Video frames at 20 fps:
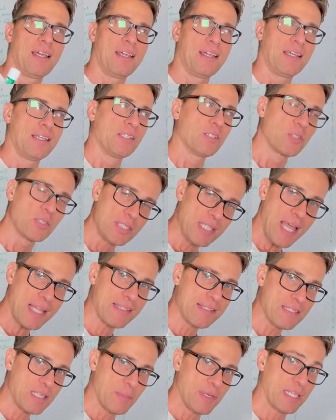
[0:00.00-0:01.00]
so
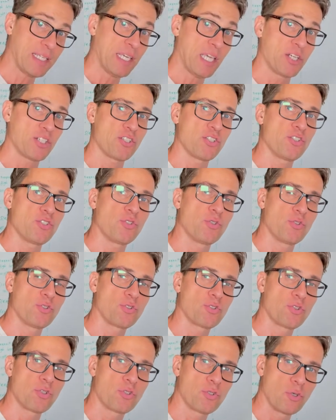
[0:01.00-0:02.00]
statins are medications
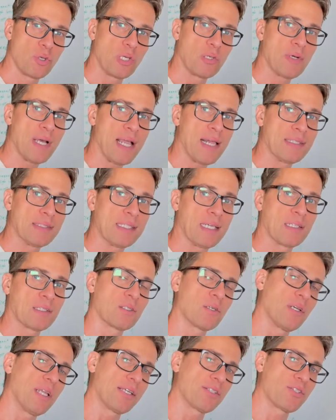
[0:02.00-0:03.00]
used to lower LDL
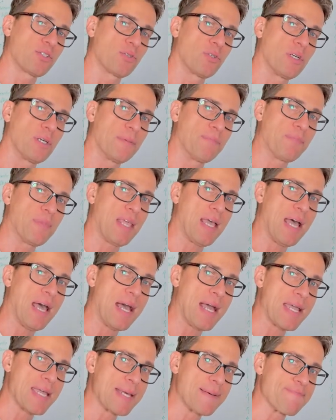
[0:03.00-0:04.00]
cholesterol.
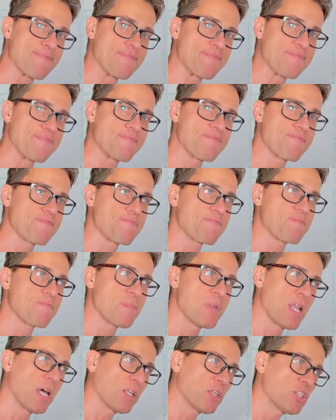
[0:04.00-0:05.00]
I am
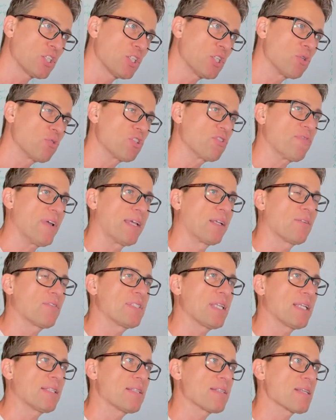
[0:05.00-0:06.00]
not a huge fan of
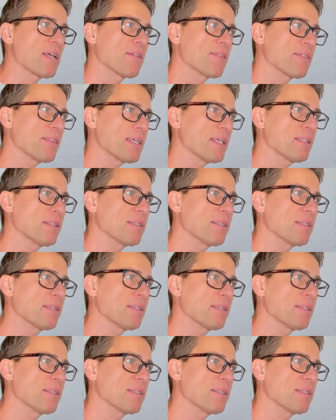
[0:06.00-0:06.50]
statins. I think